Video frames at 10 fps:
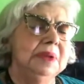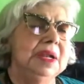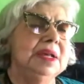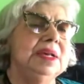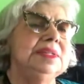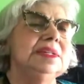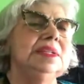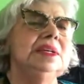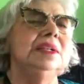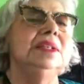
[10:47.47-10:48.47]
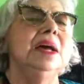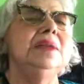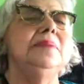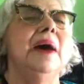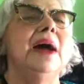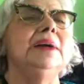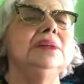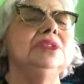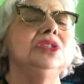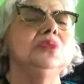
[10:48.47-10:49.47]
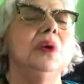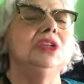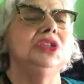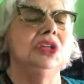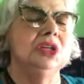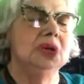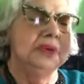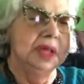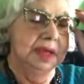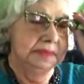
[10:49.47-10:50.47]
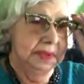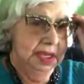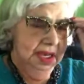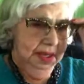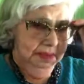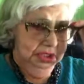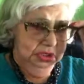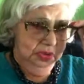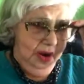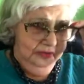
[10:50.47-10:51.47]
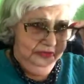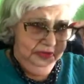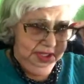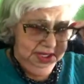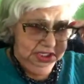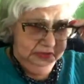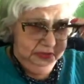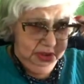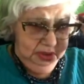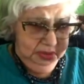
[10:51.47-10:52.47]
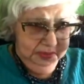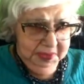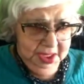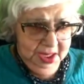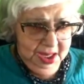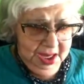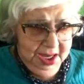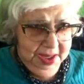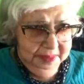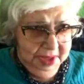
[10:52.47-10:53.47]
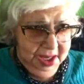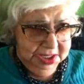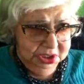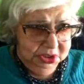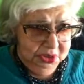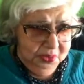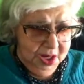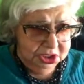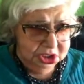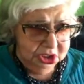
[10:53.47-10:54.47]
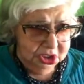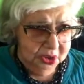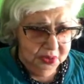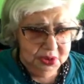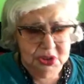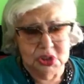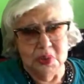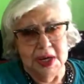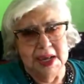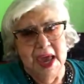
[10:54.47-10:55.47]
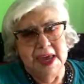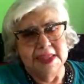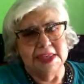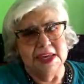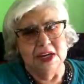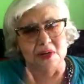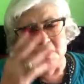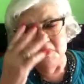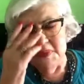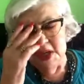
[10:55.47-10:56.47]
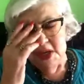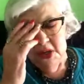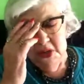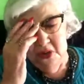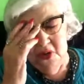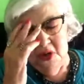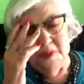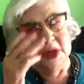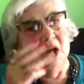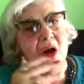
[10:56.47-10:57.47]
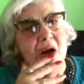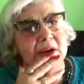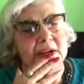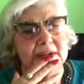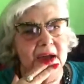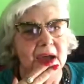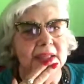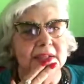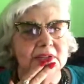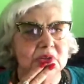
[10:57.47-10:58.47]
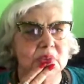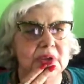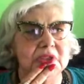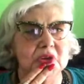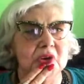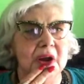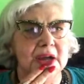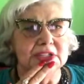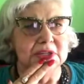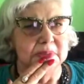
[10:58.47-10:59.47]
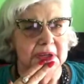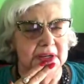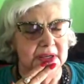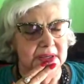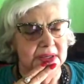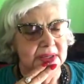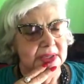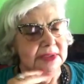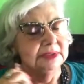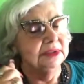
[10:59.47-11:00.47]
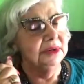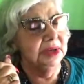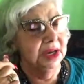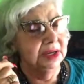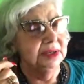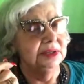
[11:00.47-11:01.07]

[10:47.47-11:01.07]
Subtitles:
But he's a little laid back. Just want you to know that. Strong feelings for you. I do want you to know in 28th year, you're going to be on an island with your husband. Oh, yeah.